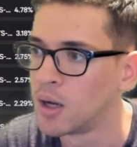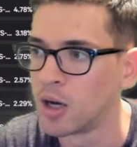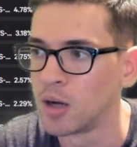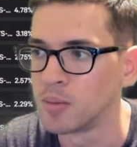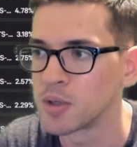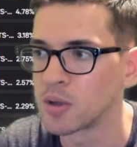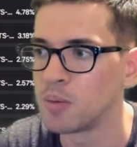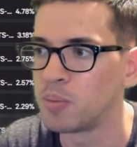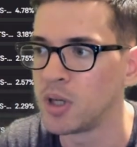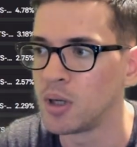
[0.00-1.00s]
so it could
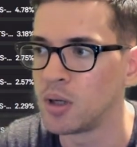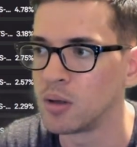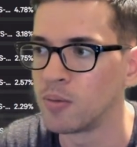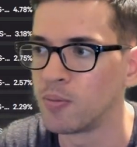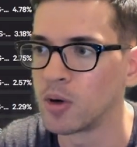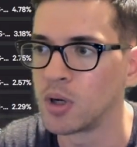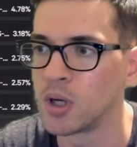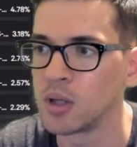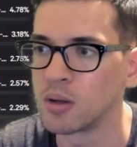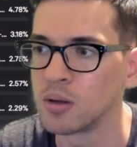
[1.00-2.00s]
be
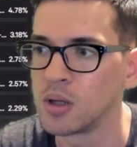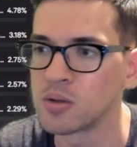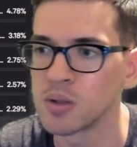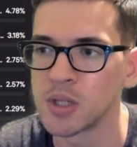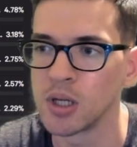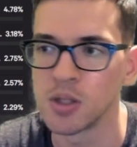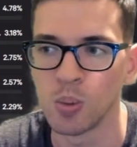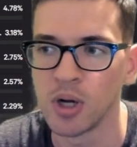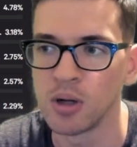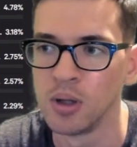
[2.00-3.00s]
very interesting as
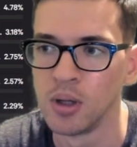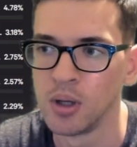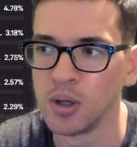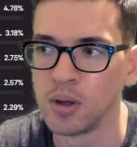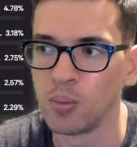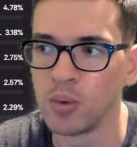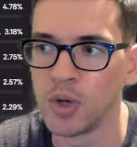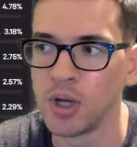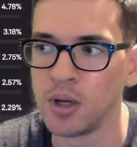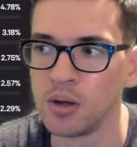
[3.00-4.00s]
well
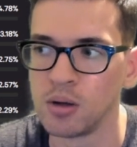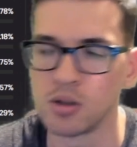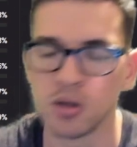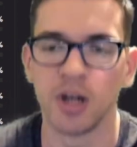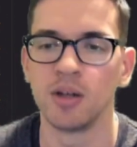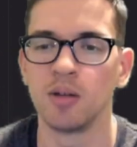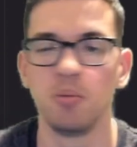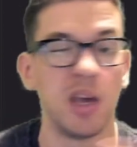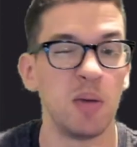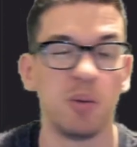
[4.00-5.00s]
when you're trying to
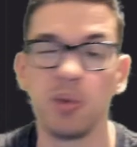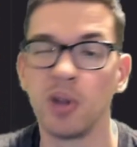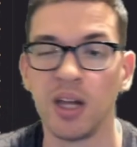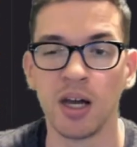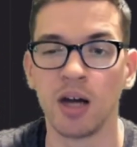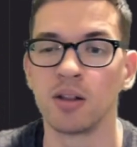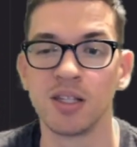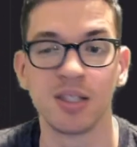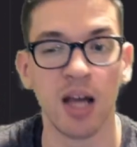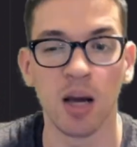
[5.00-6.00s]
maybe play out the
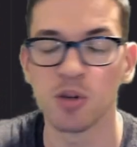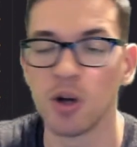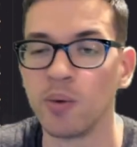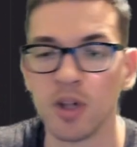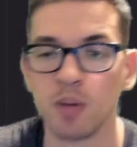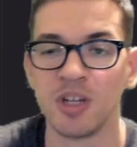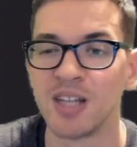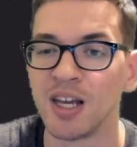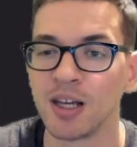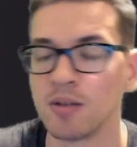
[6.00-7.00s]
snapshot when they'll be
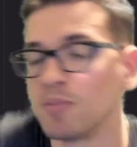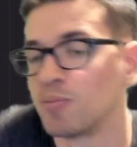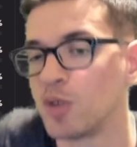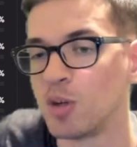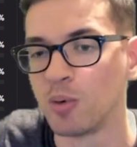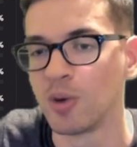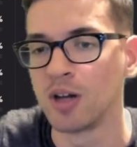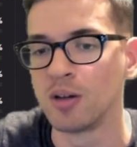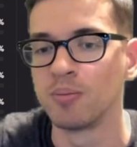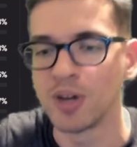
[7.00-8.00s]
taken. Could be random,
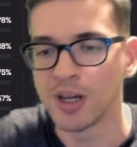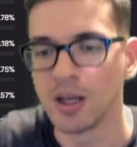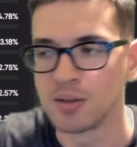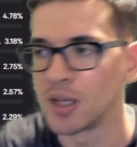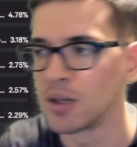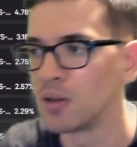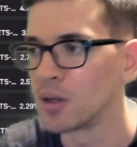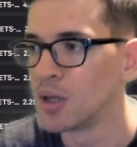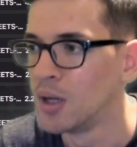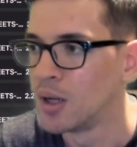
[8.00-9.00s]
but again, take a look
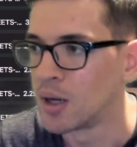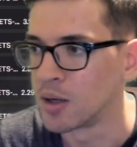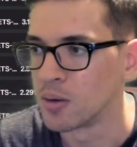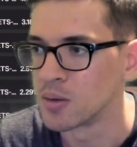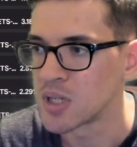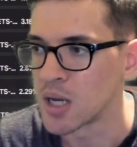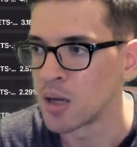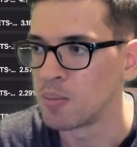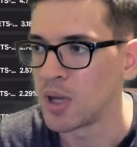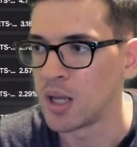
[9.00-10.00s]
on your own
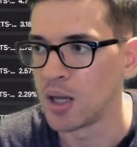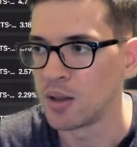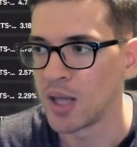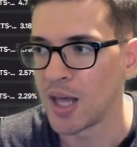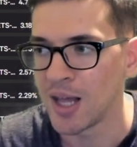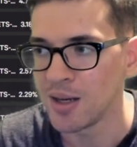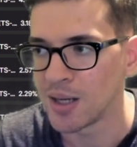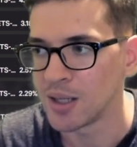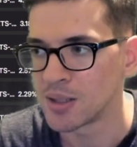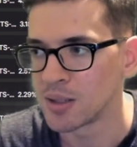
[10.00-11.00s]
time. And the end
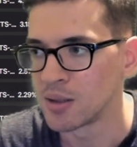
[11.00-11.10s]
date